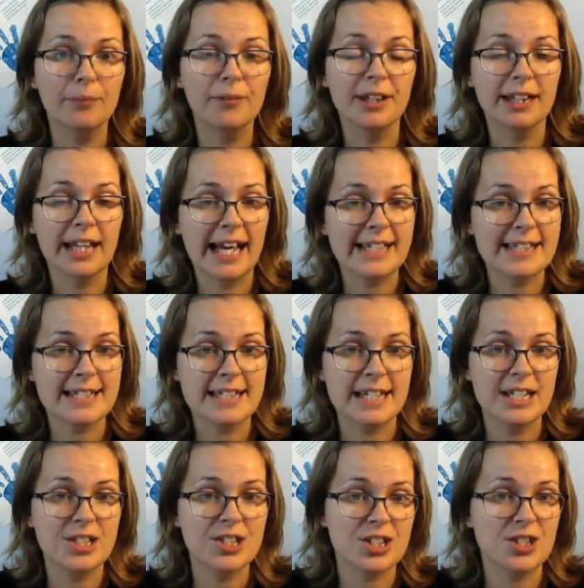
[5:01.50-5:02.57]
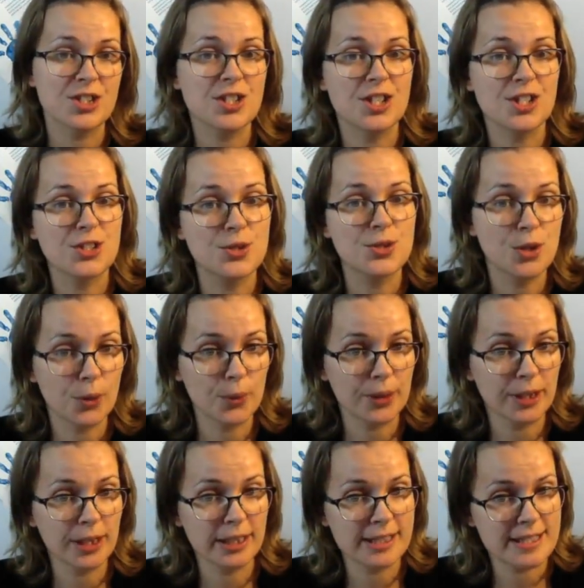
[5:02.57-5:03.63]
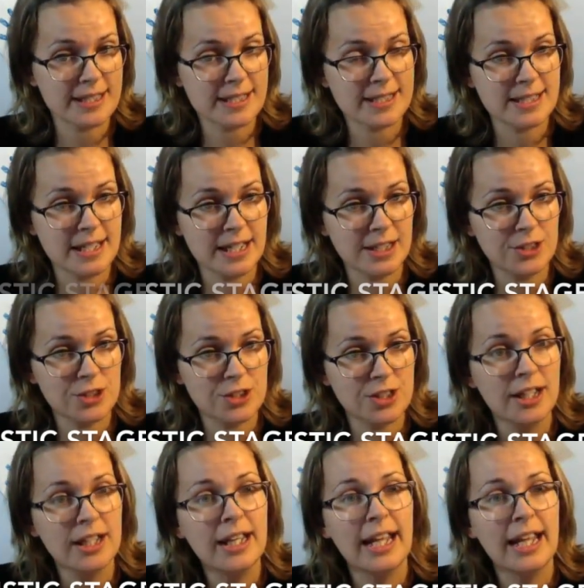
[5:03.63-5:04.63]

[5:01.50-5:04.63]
The last stage is the pseudo-realistic stage,